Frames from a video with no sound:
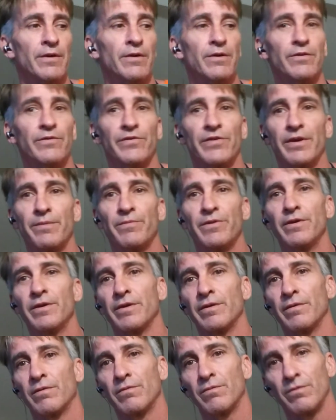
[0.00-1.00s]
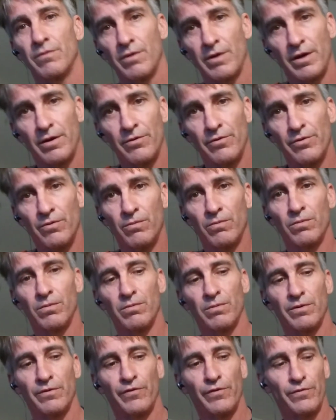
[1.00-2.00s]
Same thing. I don't know
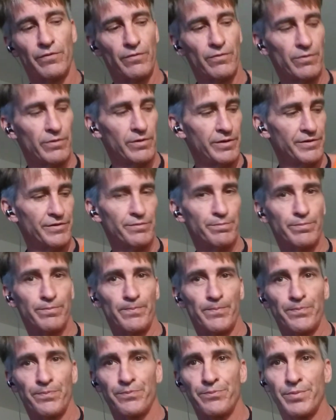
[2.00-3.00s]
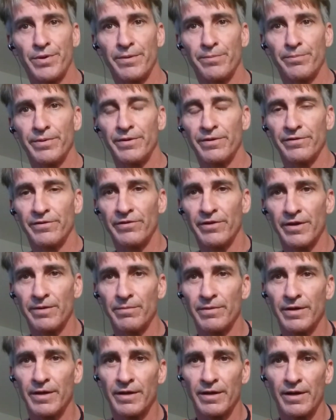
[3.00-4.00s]
if he's pimping the same
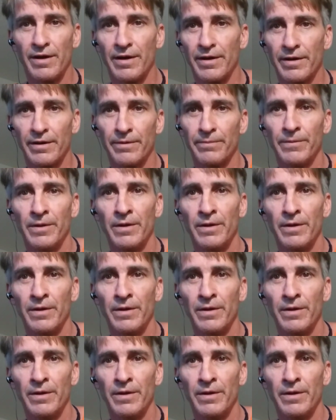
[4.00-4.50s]
thing I am,